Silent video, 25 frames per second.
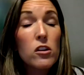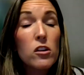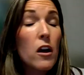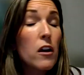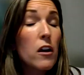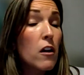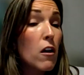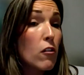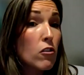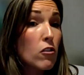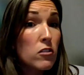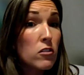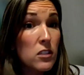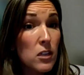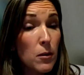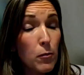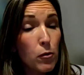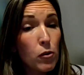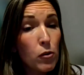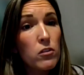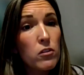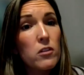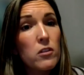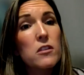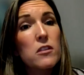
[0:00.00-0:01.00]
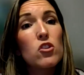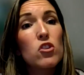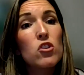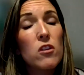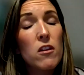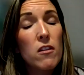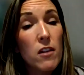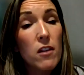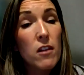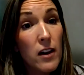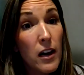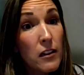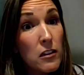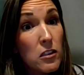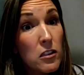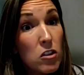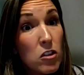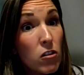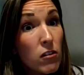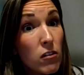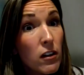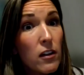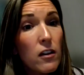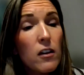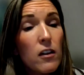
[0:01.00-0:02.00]
Another similar decision in the Ninth
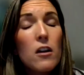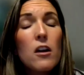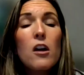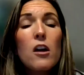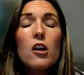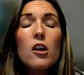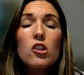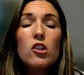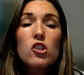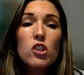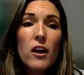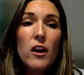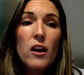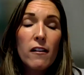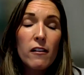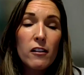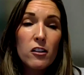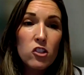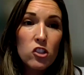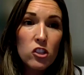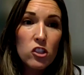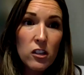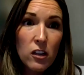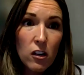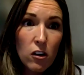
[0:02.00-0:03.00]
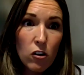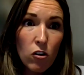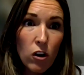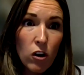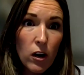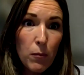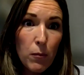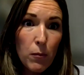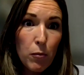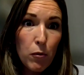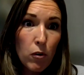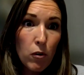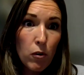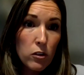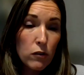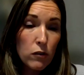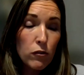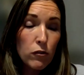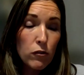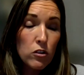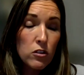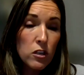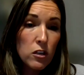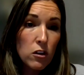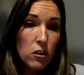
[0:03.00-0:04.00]
Circuit, challenging a
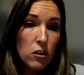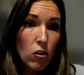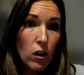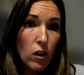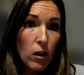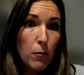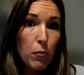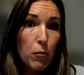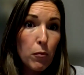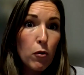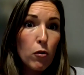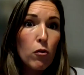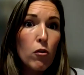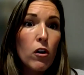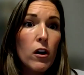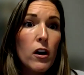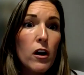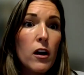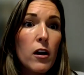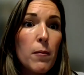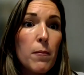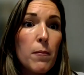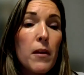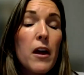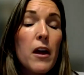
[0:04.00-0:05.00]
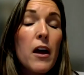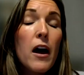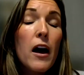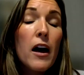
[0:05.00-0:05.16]
diversity grant program.